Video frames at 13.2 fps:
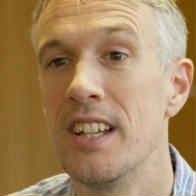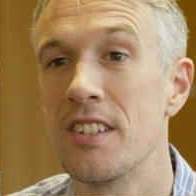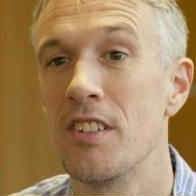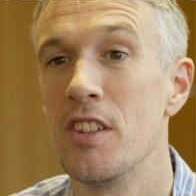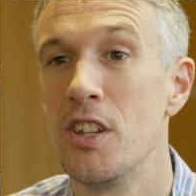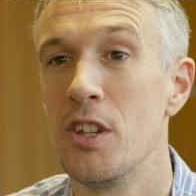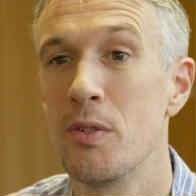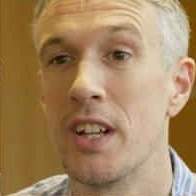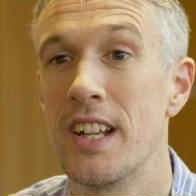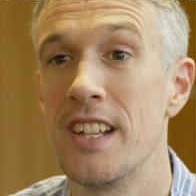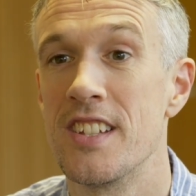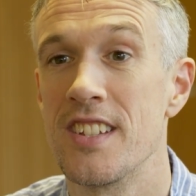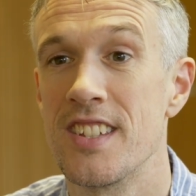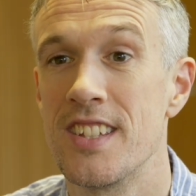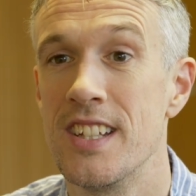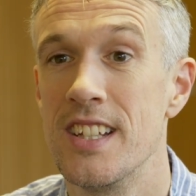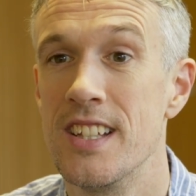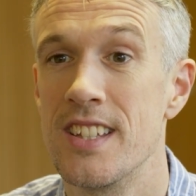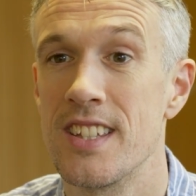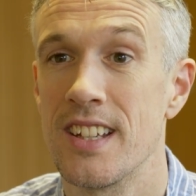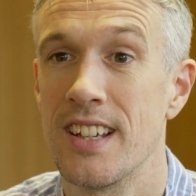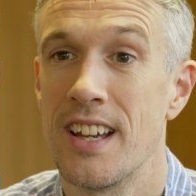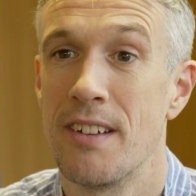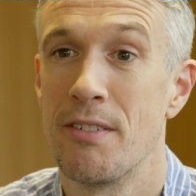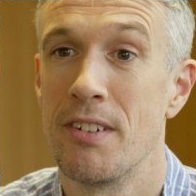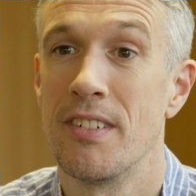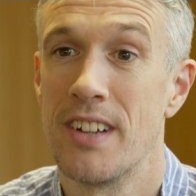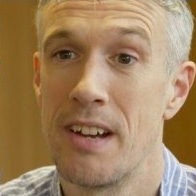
So the UN agencies have,